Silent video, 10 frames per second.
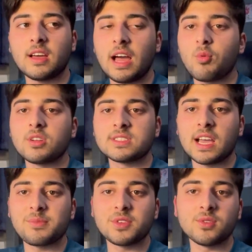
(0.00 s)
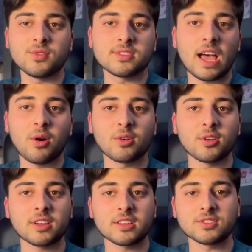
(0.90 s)
at one time use
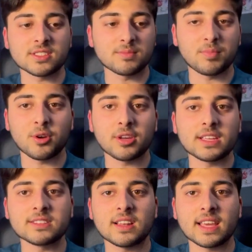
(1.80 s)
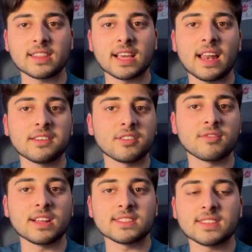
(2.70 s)
Outlook and just put it into the calendar
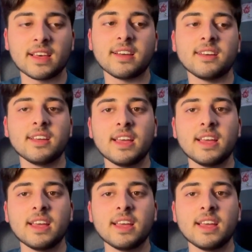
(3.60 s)
events there.